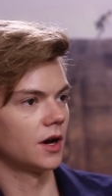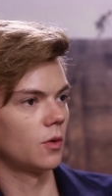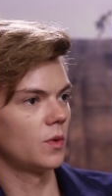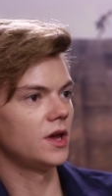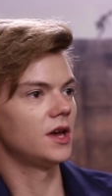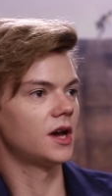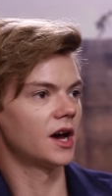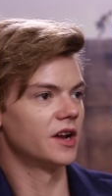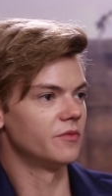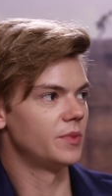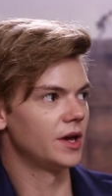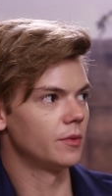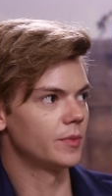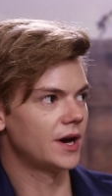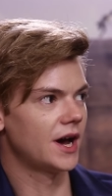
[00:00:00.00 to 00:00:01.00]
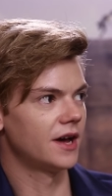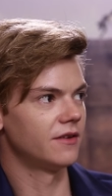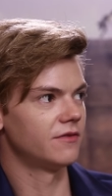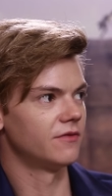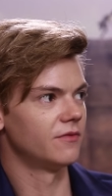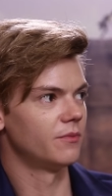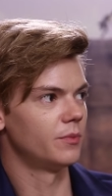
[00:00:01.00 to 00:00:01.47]
Are we kind of being
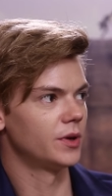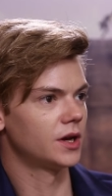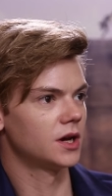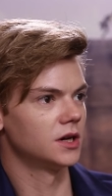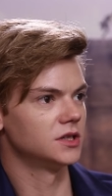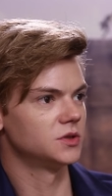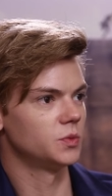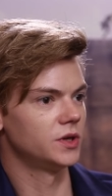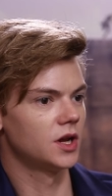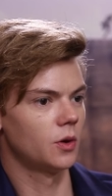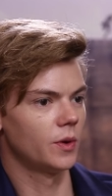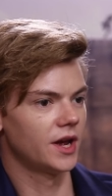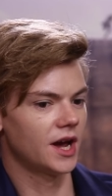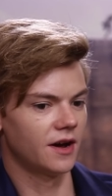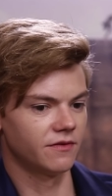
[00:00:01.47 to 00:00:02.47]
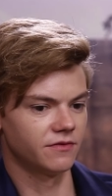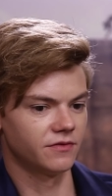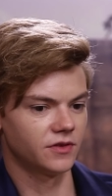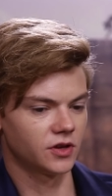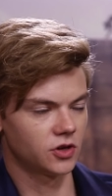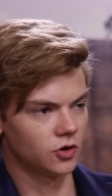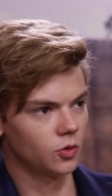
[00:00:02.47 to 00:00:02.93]
bad because we know we have
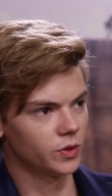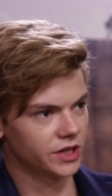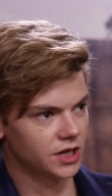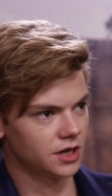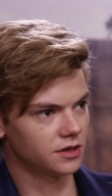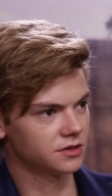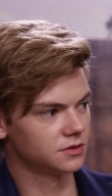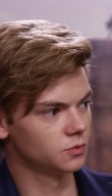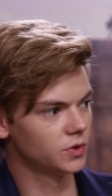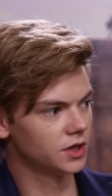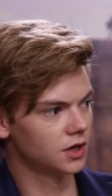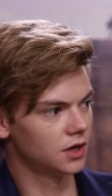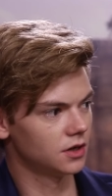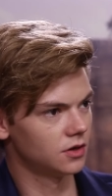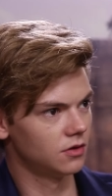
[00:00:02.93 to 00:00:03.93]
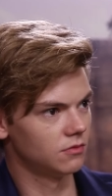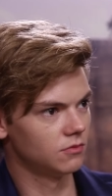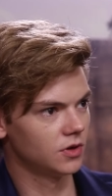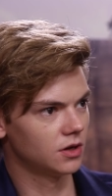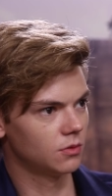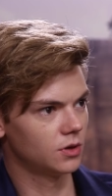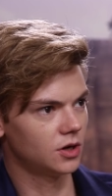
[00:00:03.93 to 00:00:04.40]
the cure within us and we are
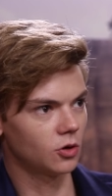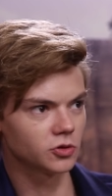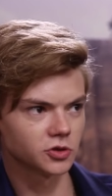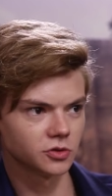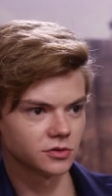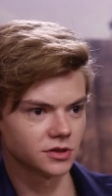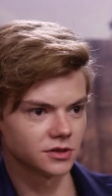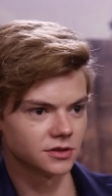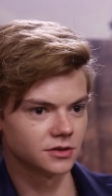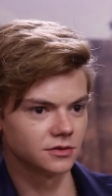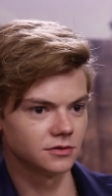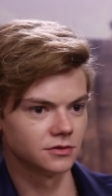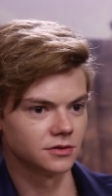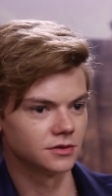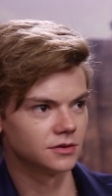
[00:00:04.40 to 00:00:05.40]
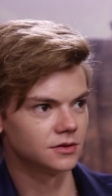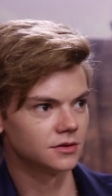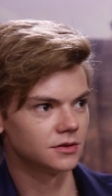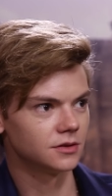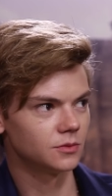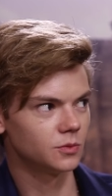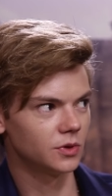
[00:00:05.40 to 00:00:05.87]
we're, not choosing to
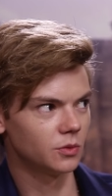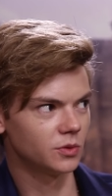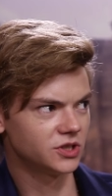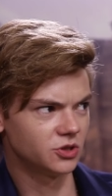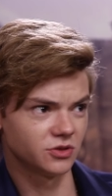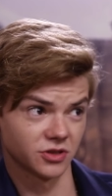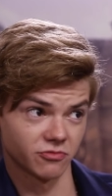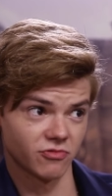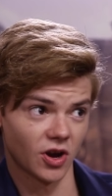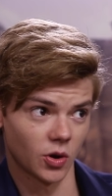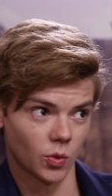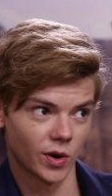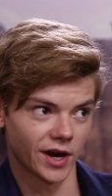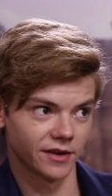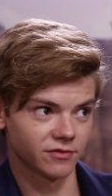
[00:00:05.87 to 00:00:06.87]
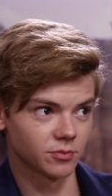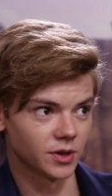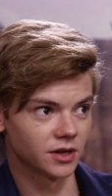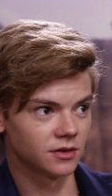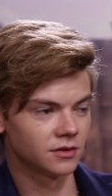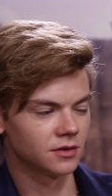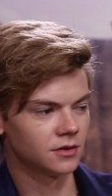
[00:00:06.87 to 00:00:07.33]
we're choosing to run away from it,